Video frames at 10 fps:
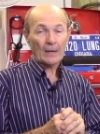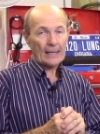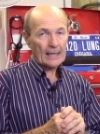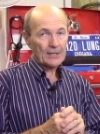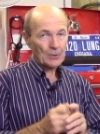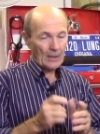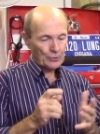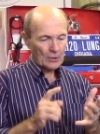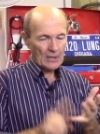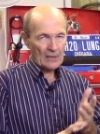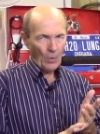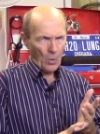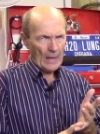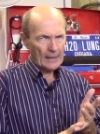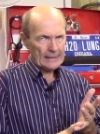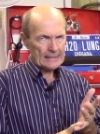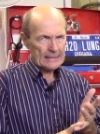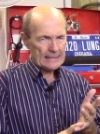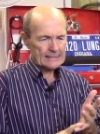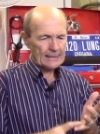Okay, guys, so I took care of
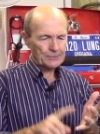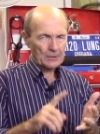OLEDs and I